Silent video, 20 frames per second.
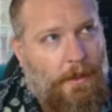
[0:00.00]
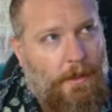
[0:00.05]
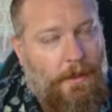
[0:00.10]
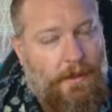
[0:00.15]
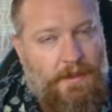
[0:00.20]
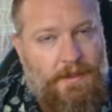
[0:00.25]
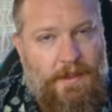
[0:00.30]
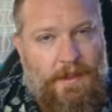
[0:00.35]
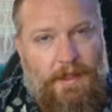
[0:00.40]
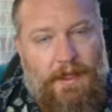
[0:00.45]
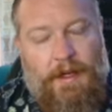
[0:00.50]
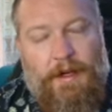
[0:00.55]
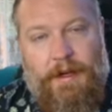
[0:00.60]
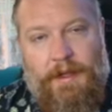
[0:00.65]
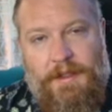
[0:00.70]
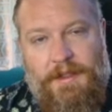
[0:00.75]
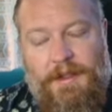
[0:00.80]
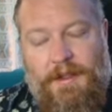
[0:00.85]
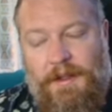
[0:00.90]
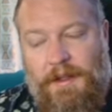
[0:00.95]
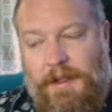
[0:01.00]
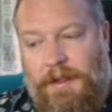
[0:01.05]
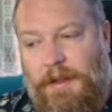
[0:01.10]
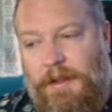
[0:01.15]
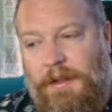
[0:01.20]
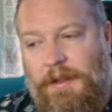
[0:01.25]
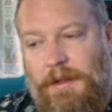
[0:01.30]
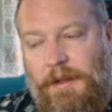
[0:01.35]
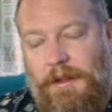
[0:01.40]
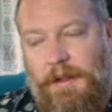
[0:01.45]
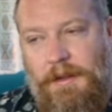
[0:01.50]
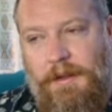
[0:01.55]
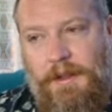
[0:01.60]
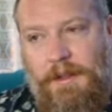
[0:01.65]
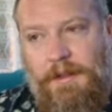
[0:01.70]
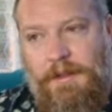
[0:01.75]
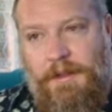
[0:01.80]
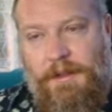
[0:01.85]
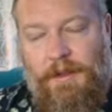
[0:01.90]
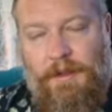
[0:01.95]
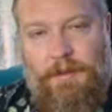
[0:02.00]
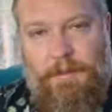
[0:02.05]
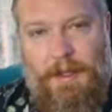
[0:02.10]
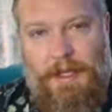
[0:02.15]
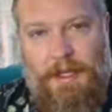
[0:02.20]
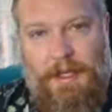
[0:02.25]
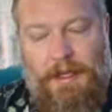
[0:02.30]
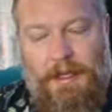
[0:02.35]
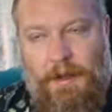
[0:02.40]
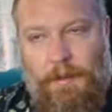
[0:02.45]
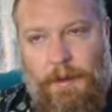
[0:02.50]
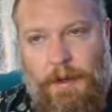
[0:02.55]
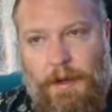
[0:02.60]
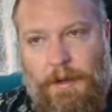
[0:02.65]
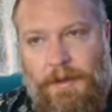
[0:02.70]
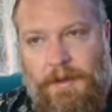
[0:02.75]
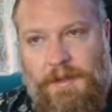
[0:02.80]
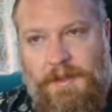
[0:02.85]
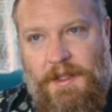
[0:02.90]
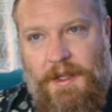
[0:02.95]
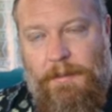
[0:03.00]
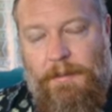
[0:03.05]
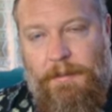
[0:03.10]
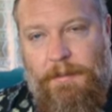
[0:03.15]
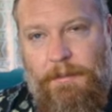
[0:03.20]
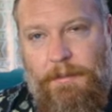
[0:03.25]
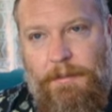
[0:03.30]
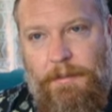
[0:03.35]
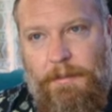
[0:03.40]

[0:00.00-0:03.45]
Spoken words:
It's hilarious to think that this could be anywhere on the same